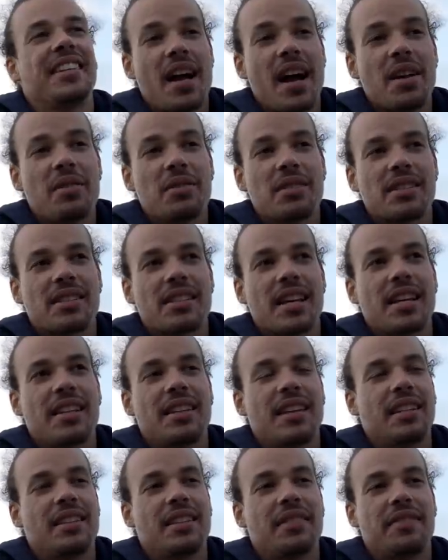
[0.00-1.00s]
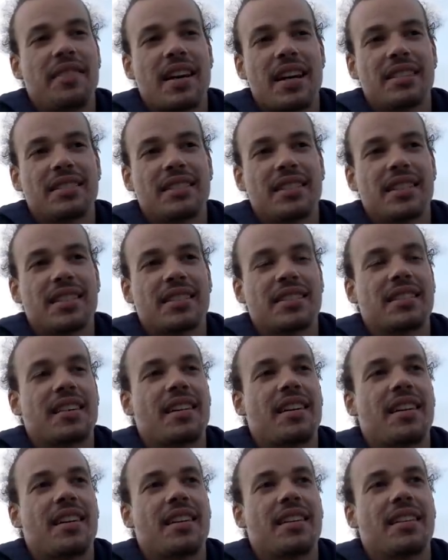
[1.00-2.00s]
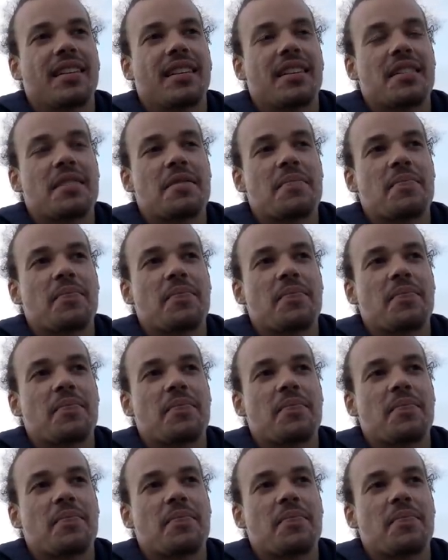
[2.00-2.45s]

I would say that the fastest are